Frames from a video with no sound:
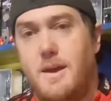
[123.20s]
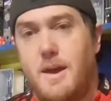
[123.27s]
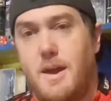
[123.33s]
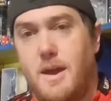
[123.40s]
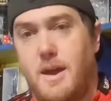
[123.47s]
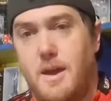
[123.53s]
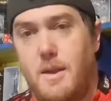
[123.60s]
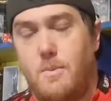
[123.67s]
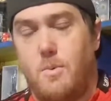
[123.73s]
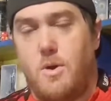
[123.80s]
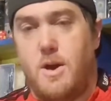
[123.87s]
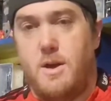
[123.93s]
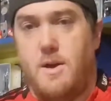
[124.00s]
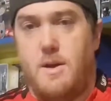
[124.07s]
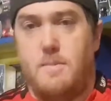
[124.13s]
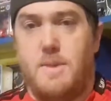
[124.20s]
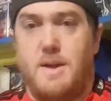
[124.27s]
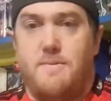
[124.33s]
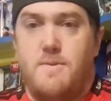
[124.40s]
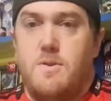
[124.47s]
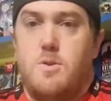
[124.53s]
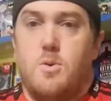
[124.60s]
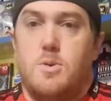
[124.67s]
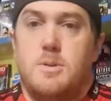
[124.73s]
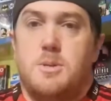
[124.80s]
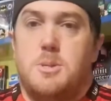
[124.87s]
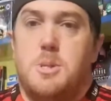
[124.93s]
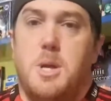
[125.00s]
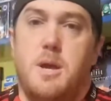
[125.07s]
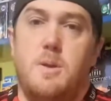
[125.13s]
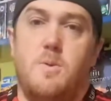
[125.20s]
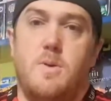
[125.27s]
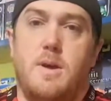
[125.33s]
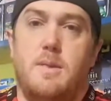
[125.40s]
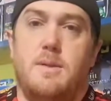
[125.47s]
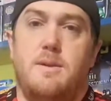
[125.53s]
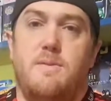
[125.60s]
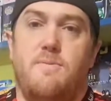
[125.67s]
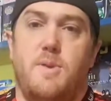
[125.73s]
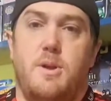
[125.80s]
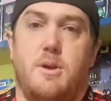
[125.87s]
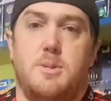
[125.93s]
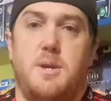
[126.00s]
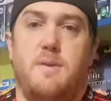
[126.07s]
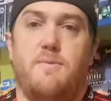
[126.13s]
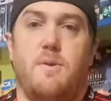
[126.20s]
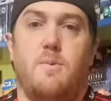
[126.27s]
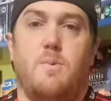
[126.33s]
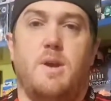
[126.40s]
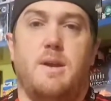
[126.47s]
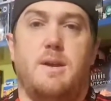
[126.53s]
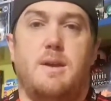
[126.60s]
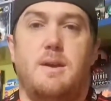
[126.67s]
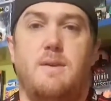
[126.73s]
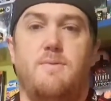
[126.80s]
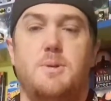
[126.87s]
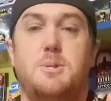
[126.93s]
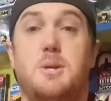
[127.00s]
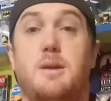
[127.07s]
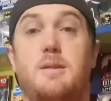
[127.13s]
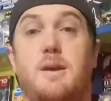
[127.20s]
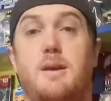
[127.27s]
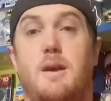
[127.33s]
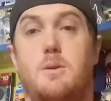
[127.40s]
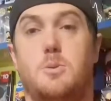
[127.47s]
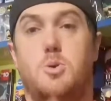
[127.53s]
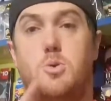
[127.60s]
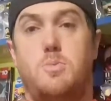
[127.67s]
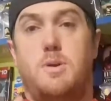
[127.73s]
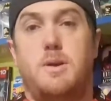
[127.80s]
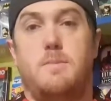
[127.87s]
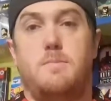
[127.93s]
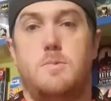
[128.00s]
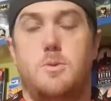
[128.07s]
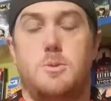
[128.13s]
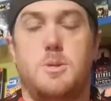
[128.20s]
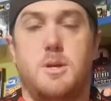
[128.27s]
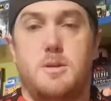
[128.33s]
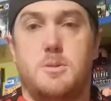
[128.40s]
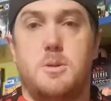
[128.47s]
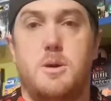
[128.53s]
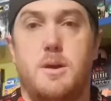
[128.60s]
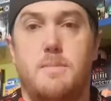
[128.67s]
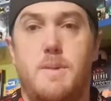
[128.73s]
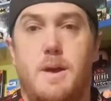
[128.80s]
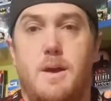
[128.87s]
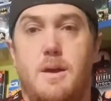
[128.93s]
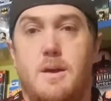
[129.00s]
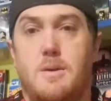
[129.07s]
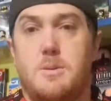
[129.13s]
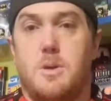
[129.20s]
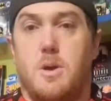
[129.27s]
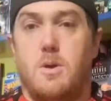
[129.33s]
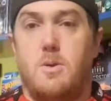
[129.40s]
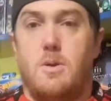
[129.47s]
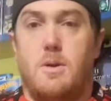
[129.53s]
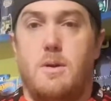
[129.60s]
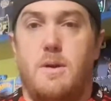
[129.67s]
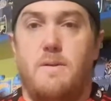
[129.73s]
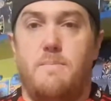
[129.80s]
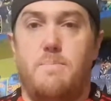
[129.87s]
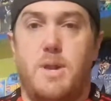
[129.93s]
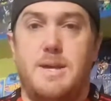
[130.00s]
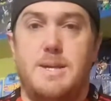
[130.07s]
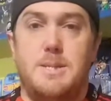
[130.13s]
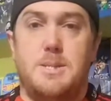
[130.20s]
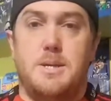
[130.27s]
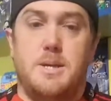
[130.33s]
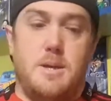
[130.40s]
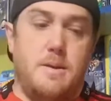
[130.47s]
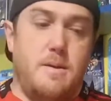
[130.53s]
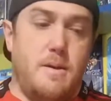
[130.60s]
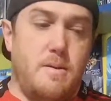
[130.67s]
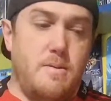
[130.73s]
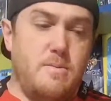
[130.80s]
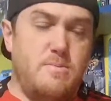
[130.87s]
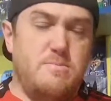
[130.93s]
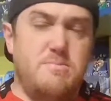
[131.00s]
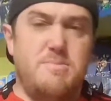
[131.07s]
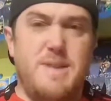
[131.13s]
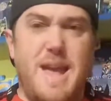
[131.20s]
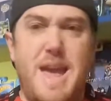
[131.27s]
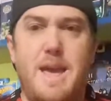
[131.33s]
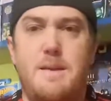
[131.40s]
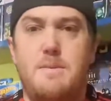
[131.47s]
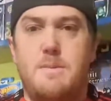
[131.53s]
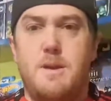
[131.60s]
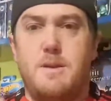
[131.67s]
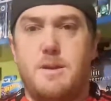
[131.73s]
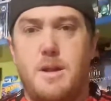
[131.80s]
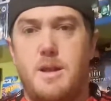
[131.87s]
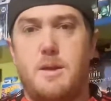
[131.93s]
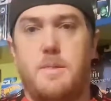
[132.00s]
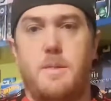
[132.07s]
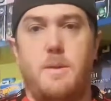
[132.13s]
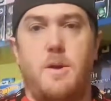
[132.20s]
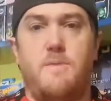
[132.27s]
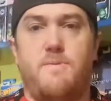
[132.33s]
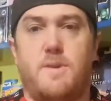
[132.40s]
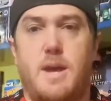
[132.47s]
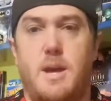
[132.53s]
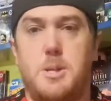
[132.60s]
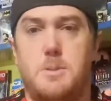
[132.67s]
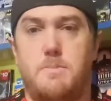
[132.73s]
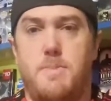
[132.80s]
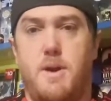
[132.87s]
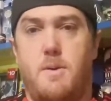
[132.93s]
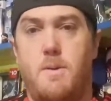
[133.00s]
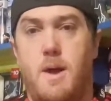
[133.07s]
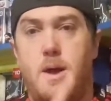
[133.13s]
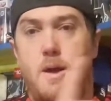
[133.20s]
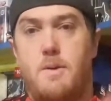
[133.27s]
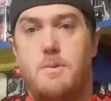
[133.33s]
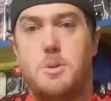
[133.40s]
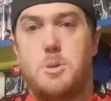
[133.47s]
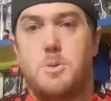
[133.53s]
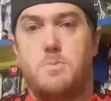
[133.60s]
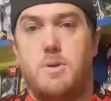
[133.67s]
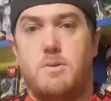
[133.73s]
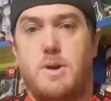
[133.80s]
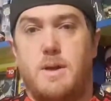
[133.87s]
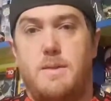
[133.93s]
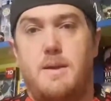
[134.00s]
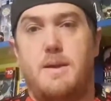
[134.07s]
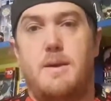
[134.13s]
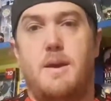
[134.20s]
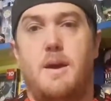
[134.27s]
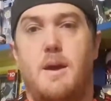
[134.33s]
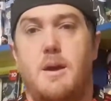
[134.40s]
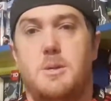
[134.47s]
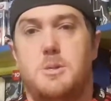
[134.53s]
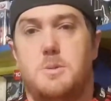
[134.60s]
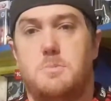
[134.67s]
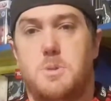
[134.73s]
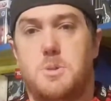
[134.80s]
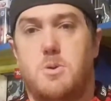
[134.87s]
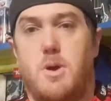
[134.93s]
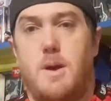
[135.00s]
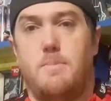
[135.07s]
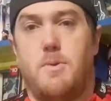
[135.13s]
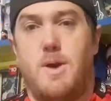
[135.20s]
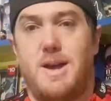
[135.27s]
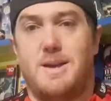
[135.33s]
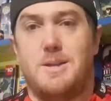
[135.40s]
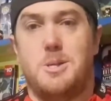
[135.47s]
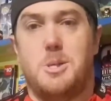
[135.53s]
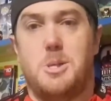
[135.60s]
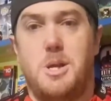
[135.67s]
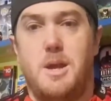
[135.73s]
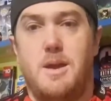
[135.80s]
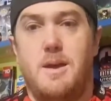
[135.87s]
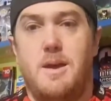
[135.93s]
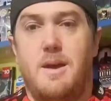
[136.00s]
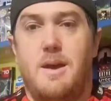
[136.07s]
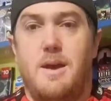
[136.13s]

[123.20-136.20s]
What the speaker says: and why I'm loving doing this channel and these videos every week. Every Sunday at 2 PM New Zealand time. So please click the notification bell, which should be right there. Subscribe, like, and share.